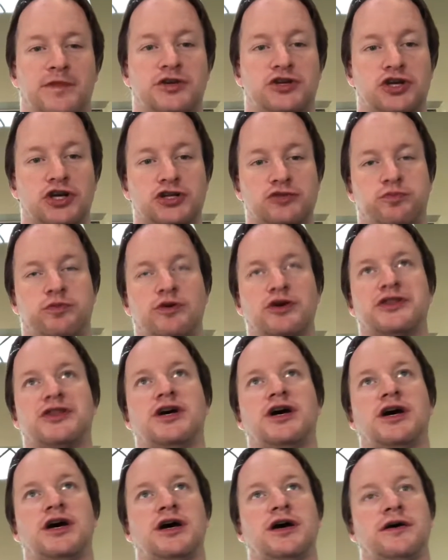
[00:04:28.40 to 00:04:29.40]
just with
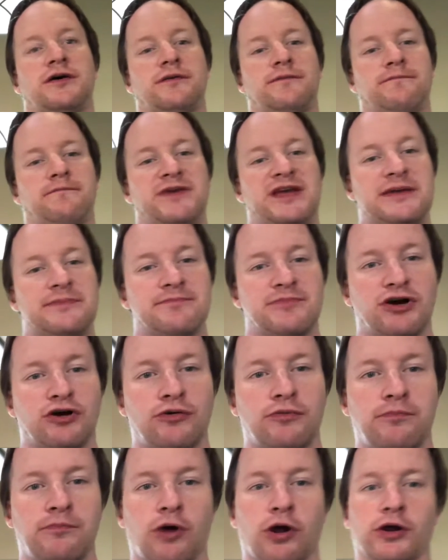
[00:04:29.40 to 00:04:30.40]

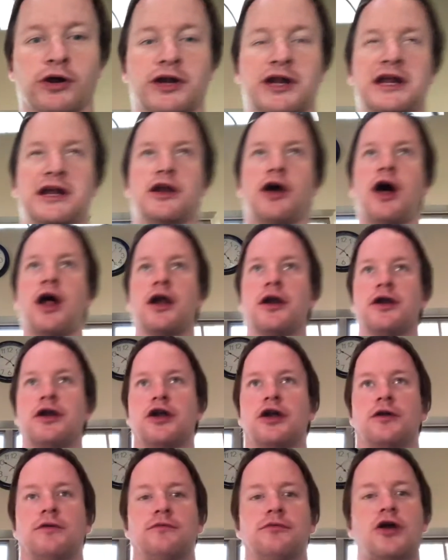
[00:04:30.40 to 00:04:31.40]
email marketing, not
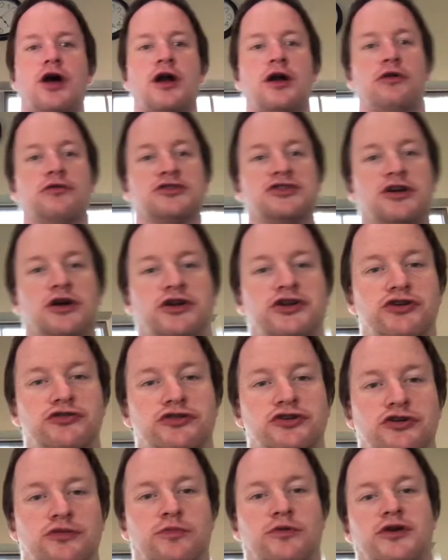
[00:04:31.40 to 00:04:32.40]
hosted on
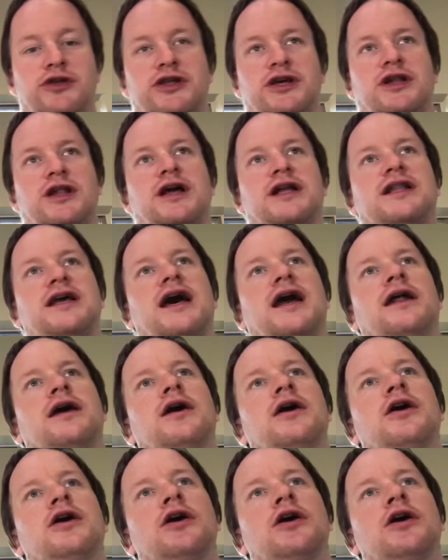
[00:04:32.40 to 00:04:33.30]
YouTube or anything like that.